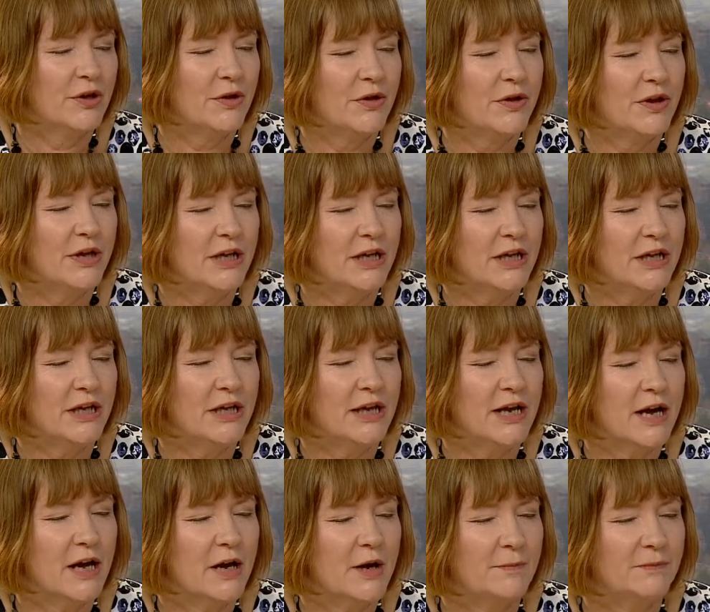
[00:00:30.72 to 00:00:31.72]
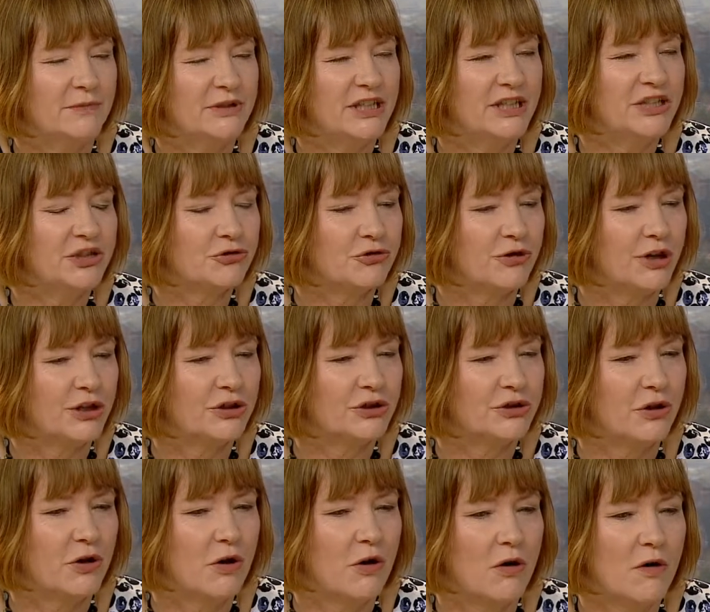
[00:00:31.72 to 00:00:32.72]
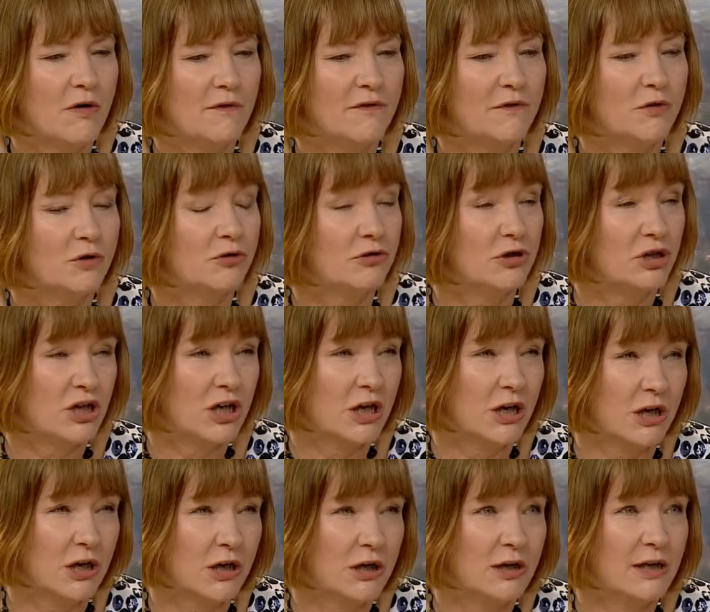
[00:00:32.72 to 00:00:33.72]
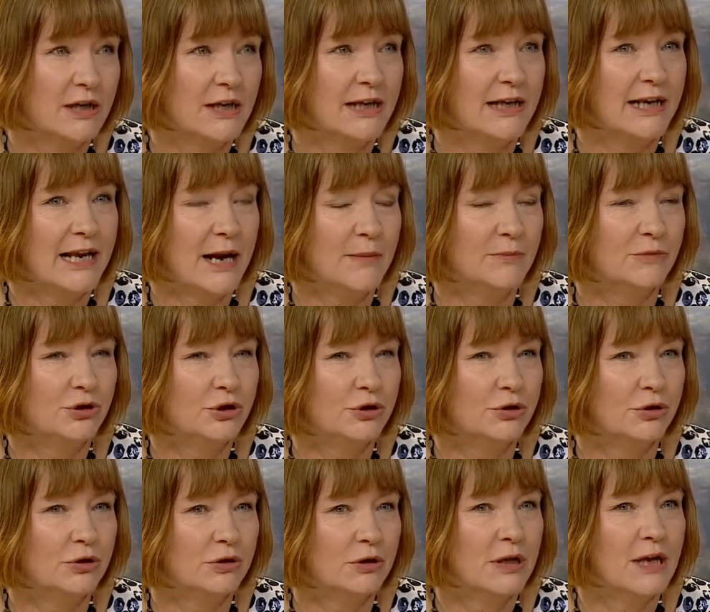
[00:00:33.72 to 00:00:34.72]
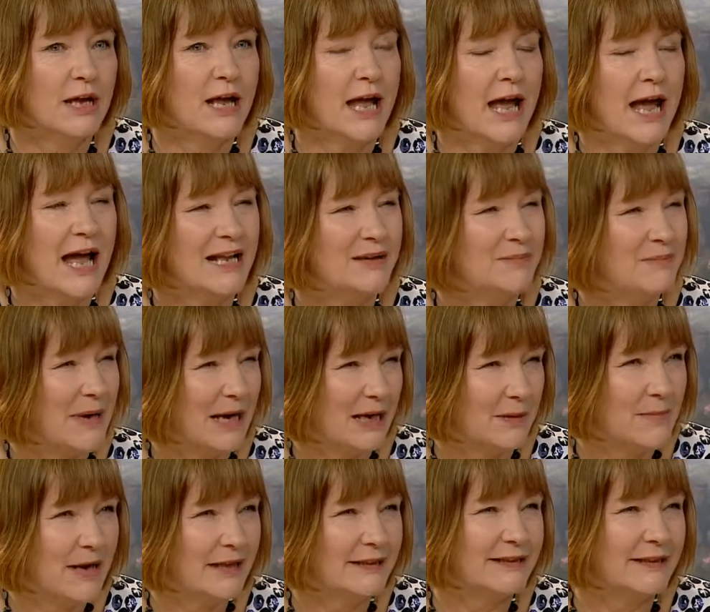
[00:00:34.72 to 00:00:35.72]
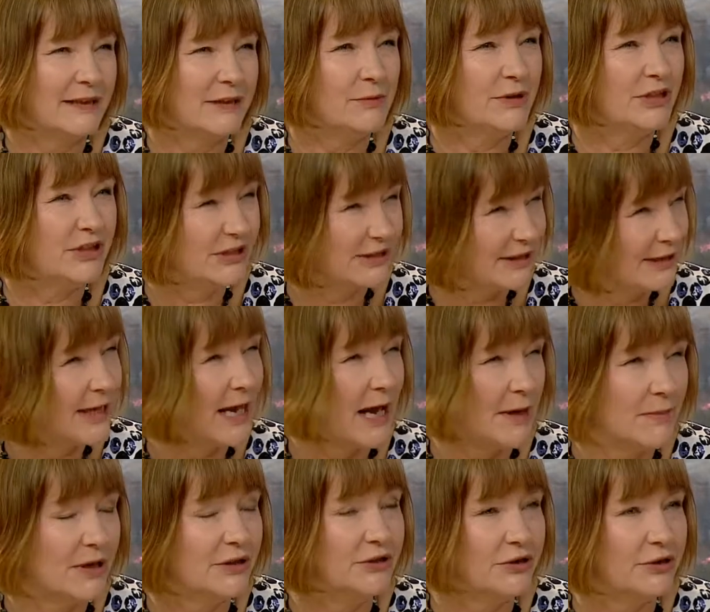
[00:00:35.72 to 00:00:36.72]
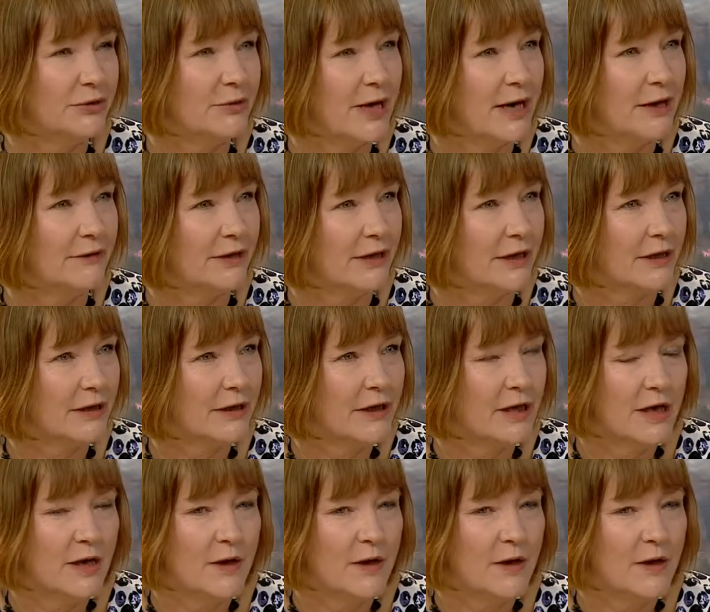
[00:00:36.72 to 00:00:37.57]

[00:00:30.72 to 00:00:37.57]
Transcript: the districts of Gurkha, Lamjung and Bagmati, which is the Kathmandu area.